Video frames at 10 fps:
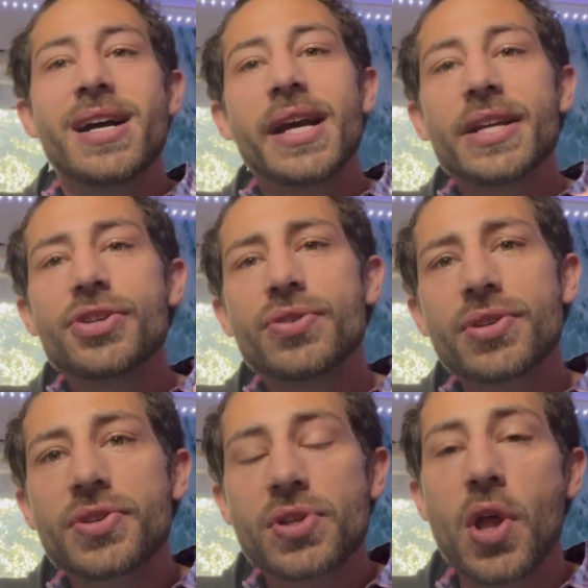I need you to
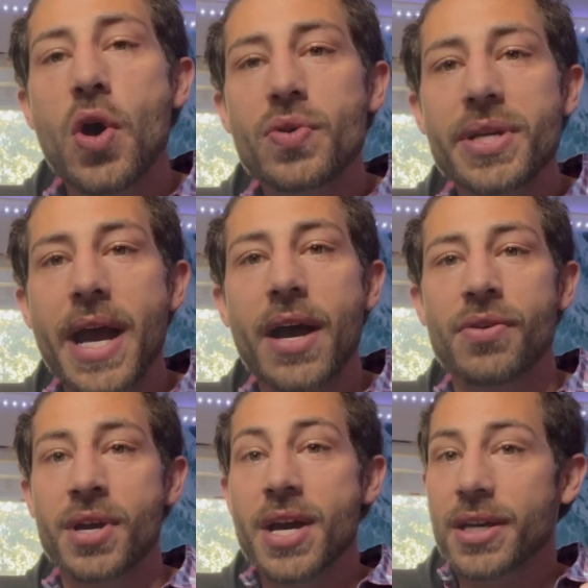slow
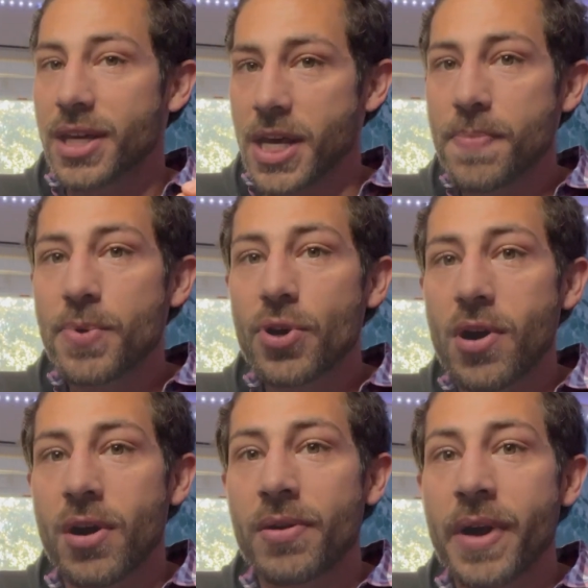down. Keep your heart